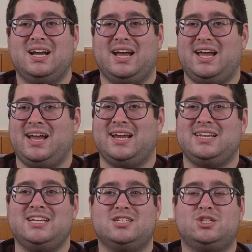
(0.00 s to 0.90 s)
And
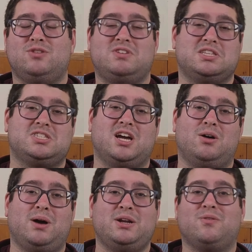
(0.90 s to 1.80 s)
he deserved it. So
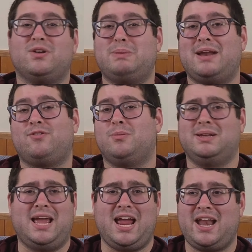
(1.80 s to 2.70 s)
I don't feel bad for him in
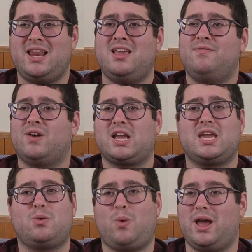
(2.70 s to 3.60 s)
any
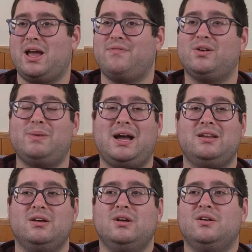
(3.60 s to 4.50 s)
fucking way. I feel bad
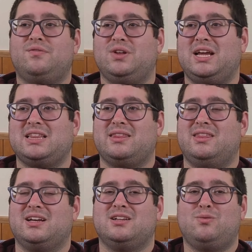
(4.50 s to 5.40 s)
for like
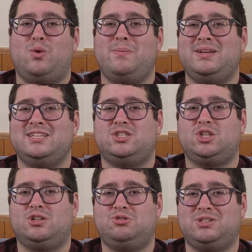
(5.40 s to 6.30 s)
the women and
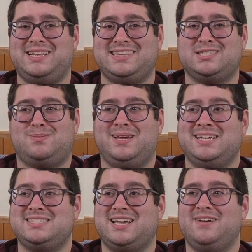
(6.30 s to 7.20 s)
children at this
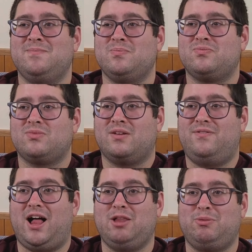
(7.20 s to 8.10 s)
place that
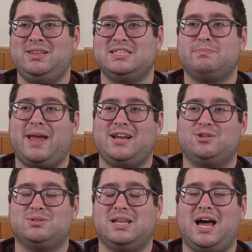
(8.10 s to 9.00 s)
following this man
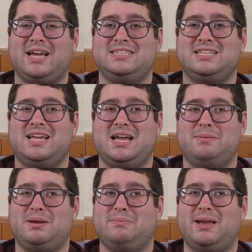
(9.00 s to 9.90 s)
who's lying to them
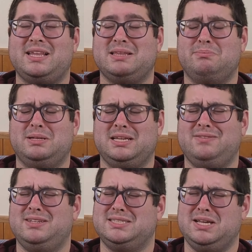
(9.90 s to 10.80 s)
and making them believe
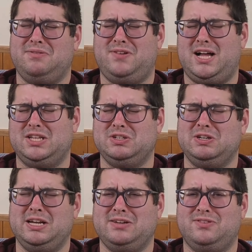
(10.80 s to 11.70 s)
he's their father
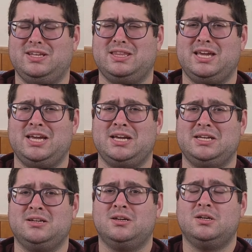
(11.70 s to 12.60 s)
and everything
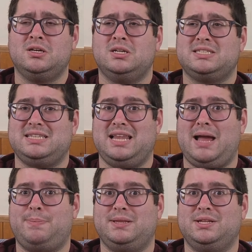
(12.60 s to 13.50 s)
and
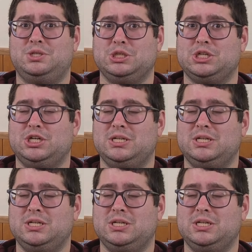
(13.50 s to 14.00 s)
slapping the little girl.